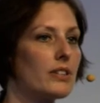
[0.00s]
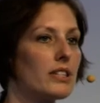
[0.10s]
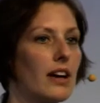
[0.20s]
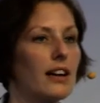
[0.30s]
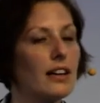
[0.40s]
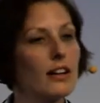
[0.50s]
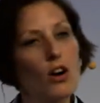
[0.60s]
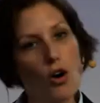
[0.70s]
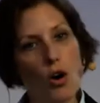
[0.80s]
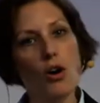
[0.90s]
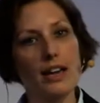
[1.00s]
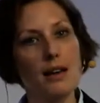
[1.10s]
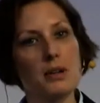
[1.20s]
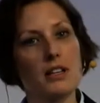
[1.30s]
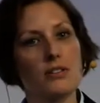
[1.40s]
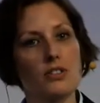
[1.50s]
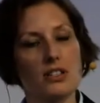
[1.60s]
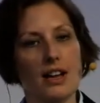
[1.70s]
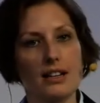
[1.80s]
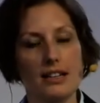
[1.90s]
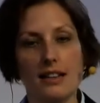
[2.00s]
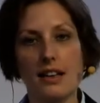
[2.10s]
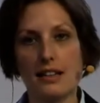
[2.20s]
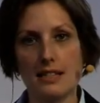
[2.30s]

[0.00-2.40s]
recycling or chemical recycling,